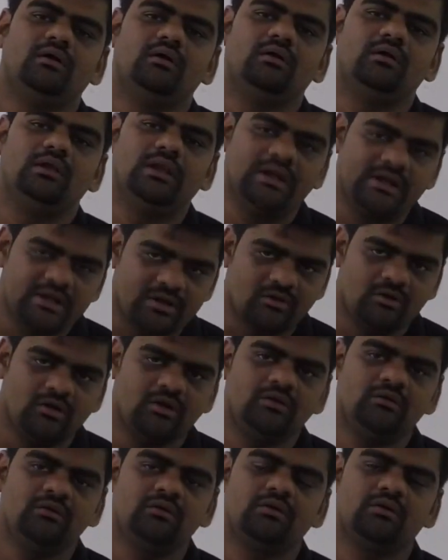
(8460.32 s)
later
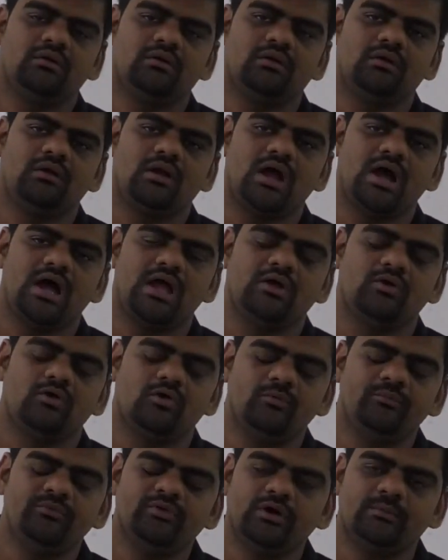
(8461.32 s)
on. I
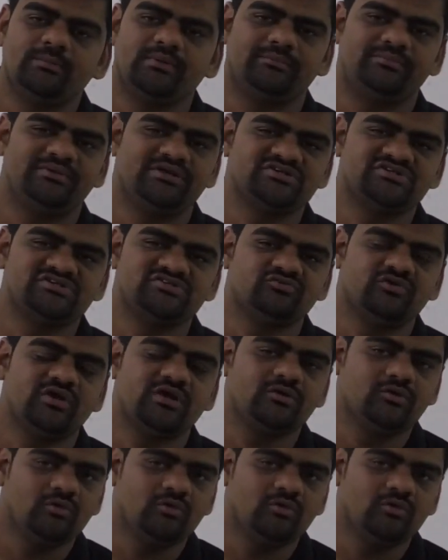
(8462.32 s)
hope your preparation is going